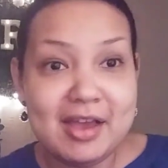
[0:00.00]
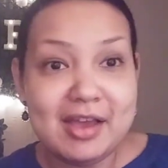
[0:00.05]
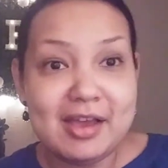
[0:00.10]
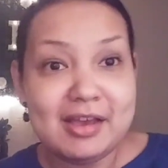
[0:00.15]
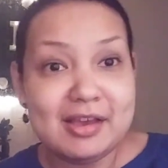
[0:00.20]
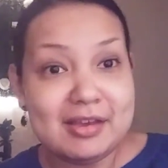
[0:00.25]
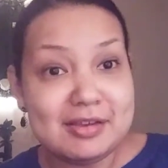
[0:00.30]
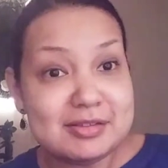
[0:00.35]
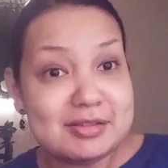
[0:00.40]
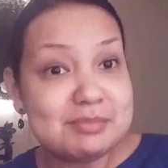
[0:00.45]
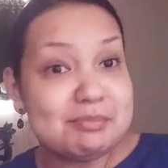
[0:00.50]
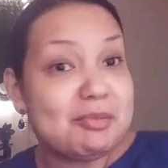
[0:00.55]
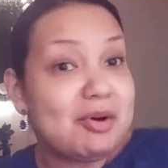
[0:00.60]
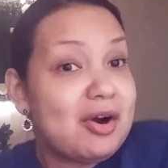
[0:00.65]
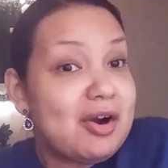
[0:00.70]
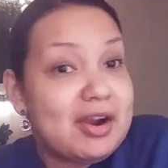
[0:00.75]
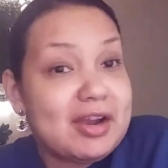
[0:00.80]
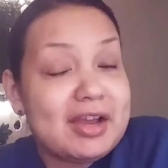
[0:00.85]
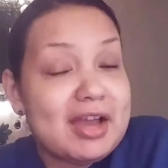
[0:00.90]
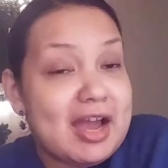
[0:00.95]
Is
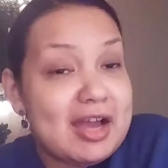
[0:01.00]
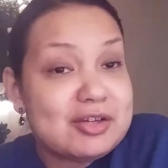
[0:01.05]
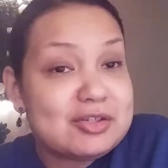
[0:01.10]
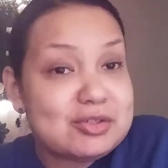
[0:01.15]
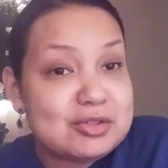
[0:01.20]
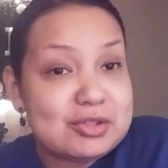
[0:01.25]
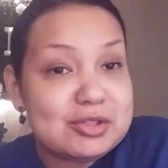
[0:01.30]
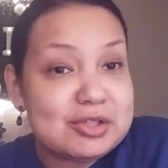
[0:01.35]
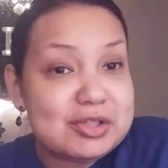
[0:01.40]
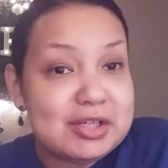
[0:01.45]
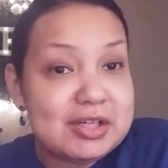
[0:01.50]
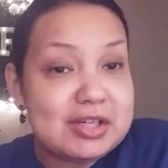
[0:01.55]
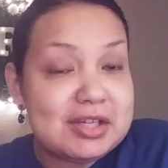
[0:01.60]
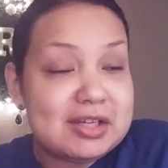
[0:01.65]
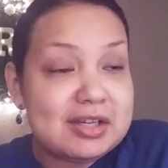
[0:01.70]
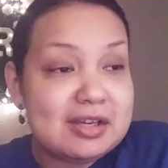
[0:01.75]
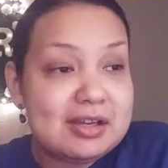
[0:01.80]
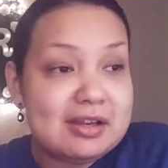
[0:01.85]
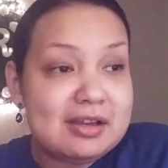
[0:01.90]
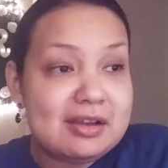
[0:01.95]
Mark
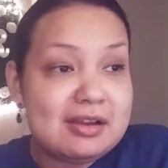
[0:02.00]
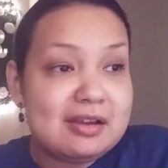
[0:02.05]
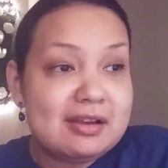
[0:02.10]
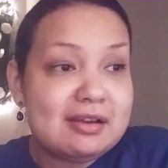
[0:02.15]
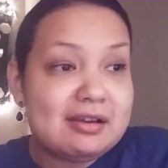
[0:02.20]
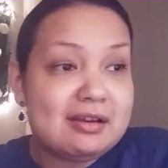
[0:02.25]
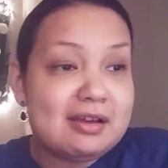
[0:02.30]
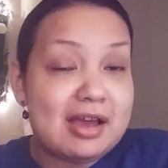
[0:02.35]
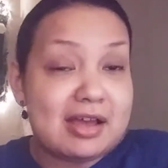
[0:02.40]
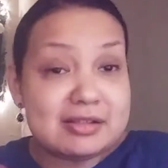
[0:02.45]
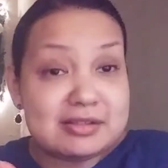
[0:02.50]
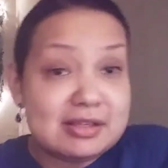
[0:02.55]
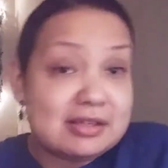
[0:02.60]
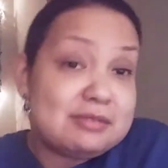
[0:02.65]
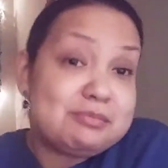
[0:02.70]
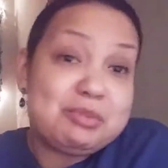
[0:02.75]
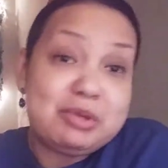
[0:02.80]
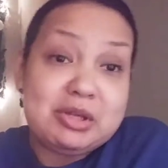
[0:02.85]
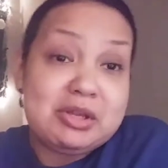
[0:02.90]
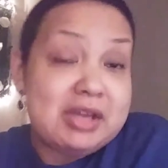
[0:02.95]
actually, has he
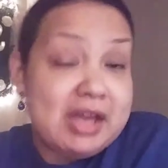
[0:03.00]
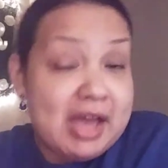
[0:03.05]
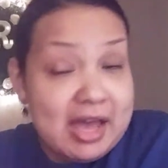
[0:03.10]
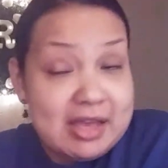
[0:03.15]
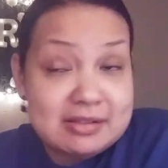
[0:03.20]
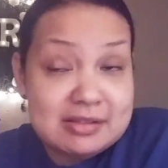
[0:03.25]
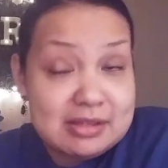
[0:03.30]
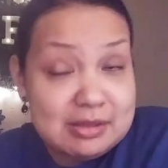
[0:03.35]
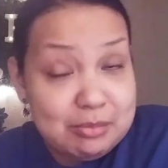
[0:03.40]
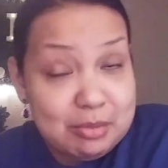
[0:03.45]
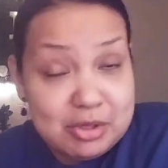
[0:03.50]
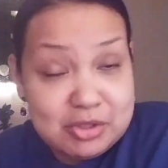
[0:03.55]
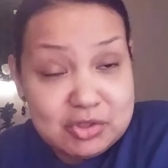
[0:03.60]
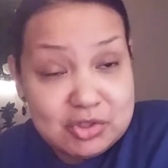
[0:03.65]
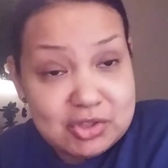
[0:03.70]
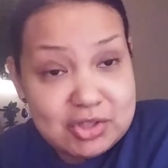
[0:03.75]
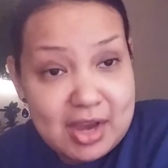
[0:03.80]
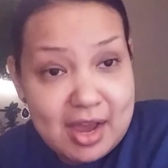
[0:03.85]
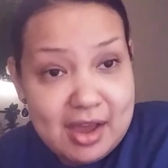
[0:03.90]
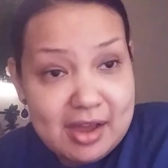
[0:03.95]
been
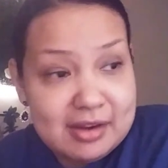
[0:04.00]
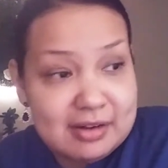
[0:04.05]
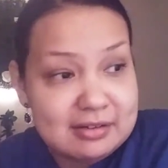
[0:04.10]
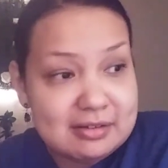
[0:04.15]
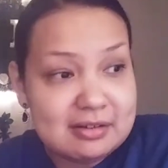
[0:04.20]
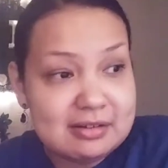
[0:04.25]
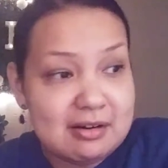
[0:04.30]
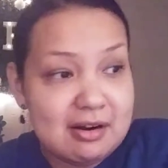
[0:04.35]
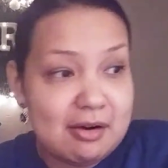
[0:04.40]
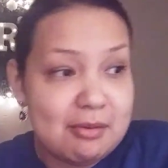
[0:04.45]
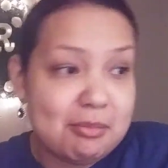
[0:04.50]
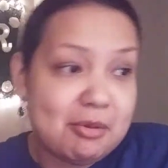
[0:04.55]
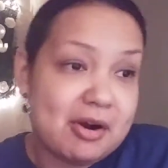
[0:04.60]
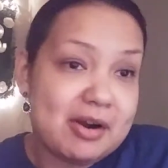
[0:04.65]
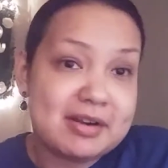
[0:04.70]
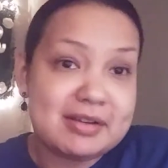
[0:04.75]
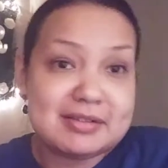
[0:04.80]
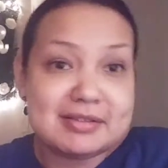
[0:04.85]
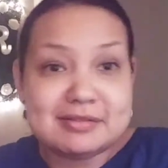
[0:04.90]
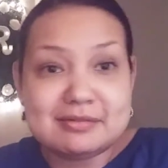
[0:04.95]
shot? Are
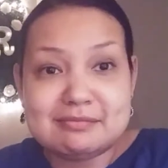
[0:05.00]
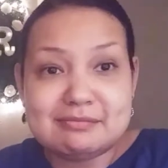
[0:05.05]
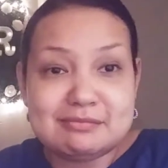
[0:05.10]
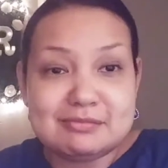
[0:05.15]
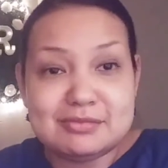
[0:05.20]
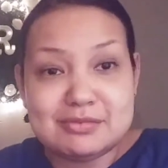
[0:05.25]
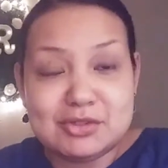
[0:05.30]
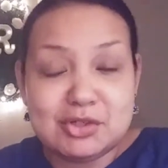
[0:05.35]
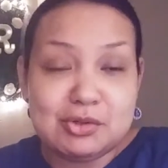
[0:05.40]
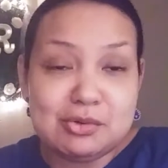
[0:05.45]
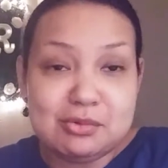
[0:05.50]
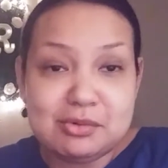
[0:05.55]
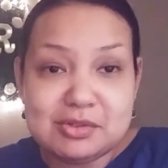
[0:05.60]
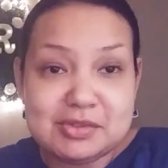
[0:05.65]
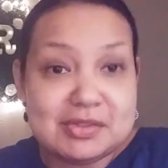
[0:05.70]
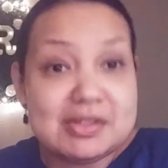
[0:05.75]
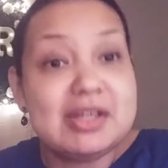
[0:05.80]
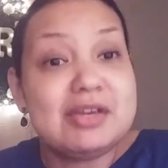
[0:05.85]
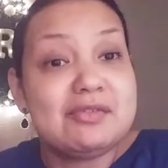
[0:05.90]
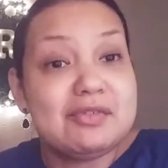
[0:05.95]
Mark's do
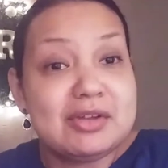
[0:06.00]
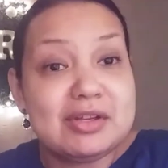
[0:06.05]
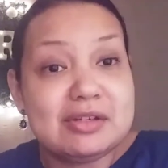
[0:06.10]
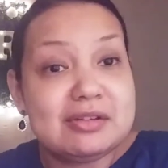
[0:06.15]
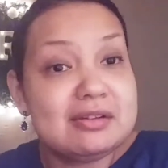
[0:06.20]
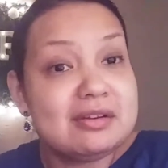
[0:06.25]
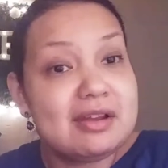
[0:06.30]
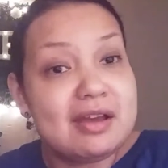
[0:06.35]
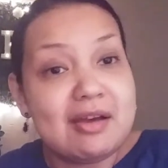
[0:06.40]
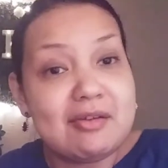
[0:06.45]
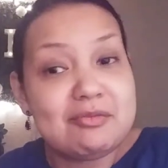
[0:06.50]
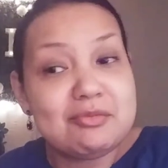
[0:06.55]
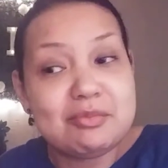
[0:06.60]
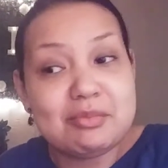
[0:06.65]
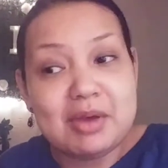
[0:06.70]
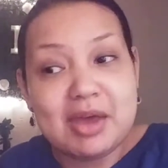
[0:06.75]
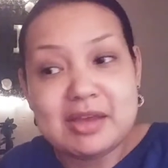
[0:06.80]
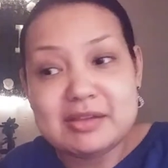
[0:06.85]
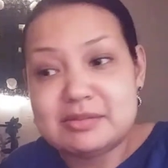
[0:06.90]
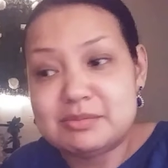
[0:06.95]
Stephen
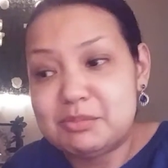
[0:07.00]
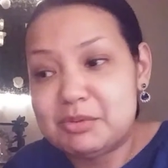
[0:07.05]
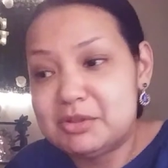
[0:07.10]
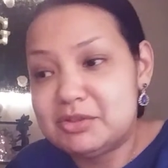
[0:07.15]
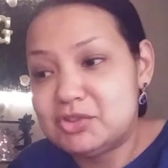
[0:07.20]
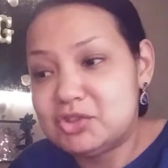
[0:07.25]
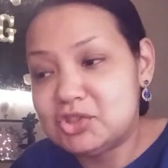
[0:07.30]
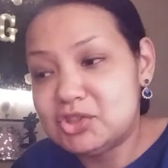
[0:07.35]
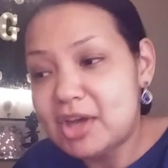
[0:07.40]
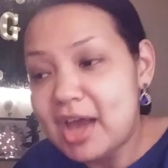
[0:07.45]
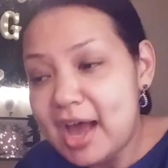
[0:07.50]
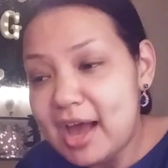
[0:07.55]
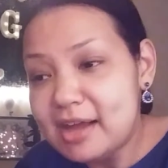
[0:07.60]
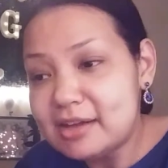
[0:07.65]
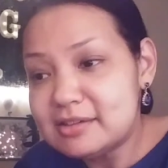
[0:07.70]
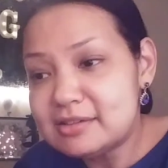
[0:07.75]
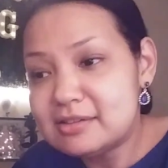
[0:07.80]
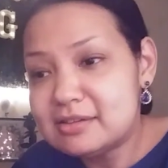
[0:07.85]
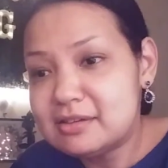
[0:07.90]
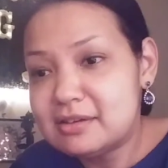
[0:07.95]
has been
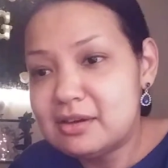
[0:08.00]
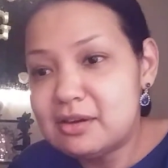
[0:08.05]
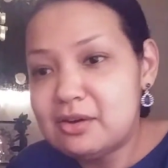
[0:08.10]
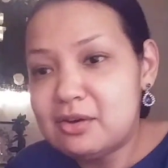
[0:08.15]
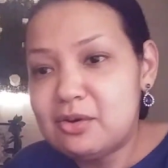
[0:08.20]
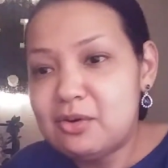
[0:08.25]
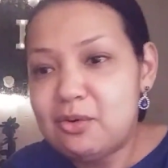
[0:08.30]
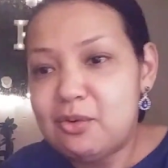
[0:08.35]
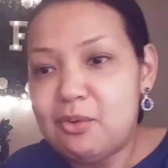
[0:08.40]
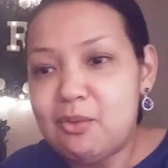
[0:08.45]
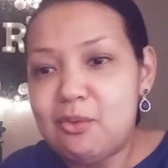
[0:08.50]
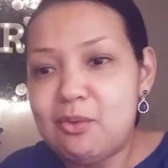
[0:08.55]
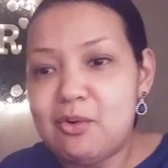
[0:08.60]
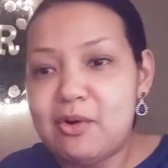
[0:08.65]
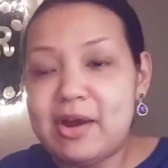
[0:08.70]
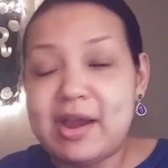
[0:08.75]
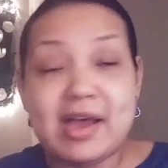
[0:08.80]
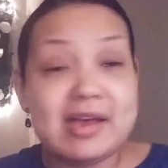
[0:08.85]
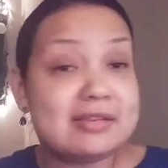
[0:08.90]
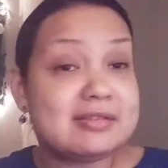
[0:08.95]
shot,
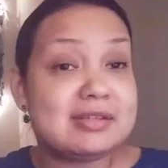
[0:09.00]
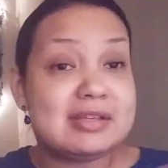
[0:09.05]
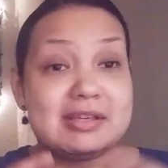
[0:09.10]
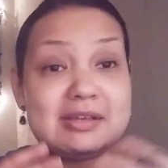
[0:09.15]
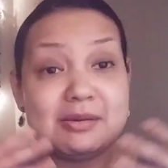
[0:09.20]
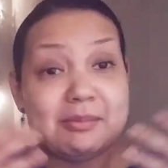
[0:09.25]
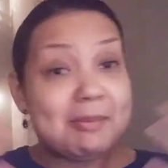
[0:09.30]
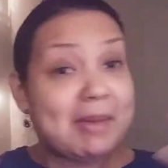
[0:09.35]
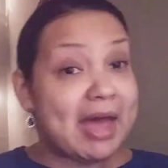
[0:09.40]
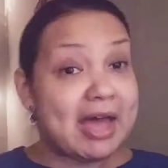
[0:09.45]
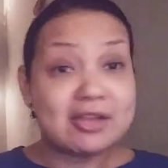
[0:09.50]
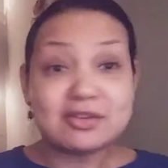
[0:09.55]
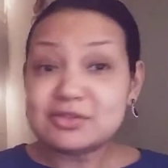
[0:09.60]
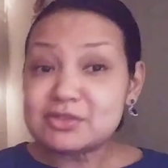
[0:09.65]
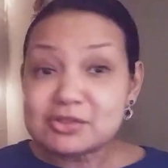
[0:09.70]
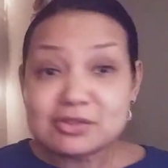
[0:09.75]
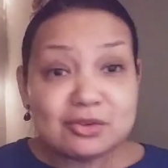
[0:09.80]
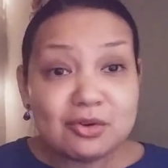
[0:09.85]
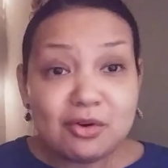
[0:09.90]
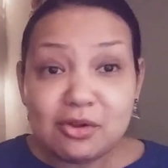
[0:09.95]
or has he
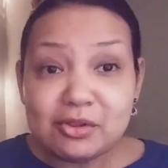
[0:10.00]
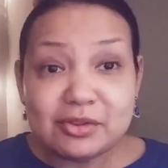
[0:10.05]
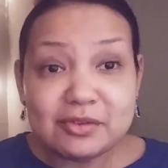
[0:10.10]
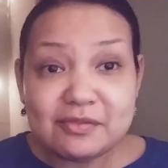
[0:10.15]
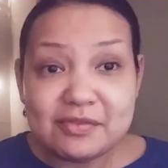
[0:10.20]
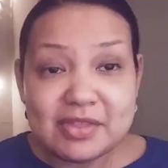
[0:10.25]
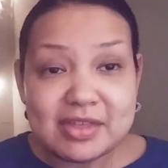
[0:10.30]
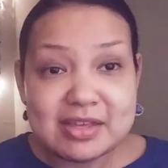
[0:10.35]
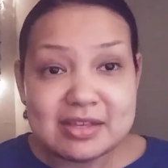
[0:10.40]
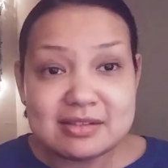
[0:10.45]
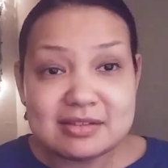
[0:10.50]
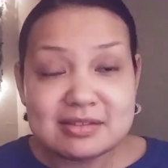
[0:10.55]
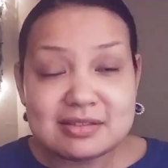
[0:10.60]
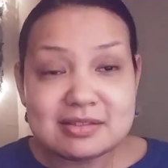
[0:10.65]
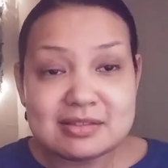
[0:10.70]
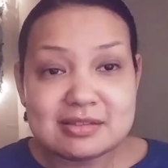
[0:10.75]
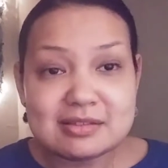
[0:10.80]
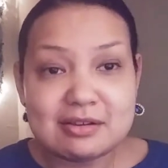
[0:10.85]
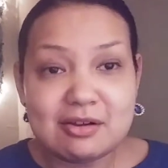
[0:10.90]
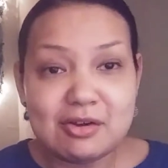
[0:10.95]
imagined all of this?
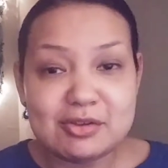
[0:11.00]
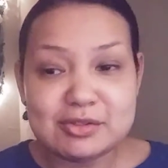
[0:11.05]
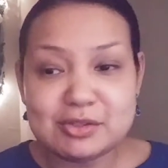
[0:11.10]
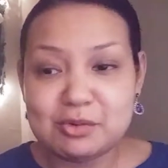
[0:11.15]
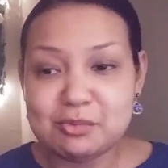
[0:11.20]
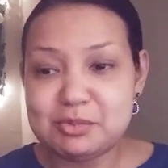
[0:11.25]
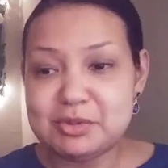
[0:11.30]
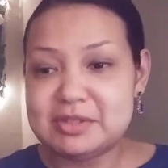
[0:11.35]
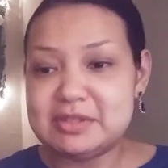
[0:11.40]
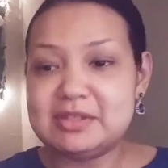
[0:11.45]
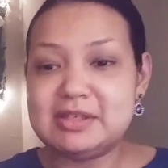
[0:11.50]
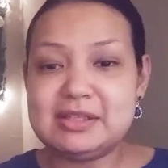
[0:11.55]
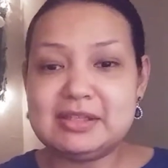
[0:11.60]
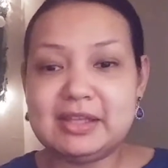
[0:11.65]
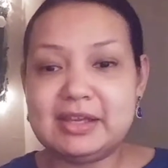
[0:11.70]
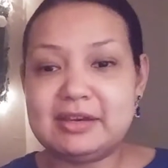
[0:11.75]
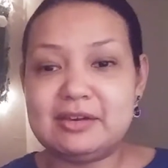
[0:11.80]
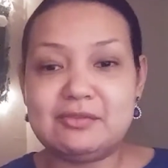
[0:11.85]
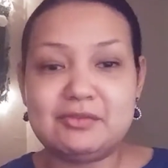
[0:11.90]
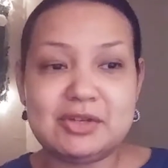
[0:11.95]
Also, we see
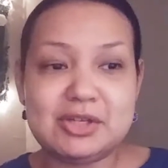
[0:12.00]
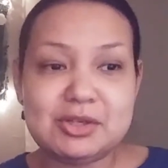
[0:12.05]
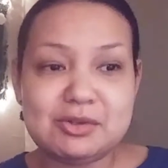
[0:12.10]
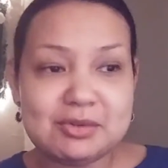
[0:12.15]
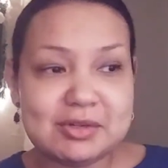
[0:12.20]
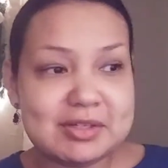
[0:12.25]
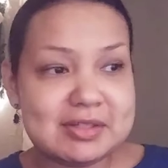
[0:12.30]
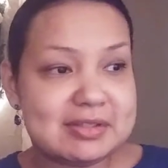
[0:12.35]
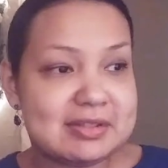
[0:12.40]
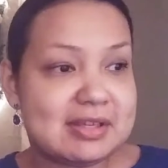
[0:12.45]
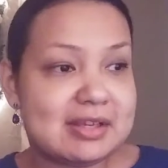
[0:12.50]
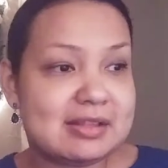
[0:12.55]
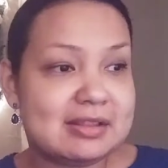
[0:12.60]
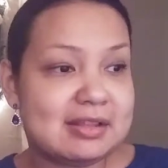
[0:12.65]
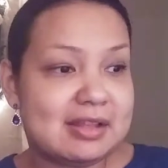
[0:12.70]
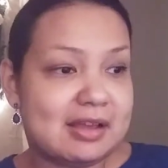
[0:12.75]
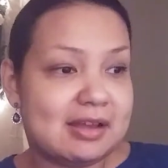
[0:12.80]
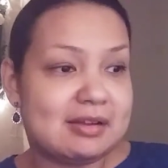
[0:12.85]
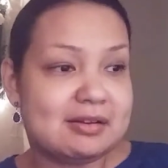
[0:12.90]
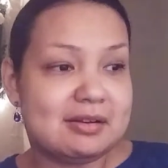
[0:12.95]
like a video cassette
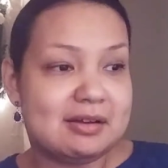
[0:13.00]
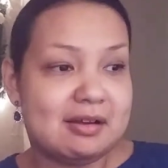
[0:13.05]
that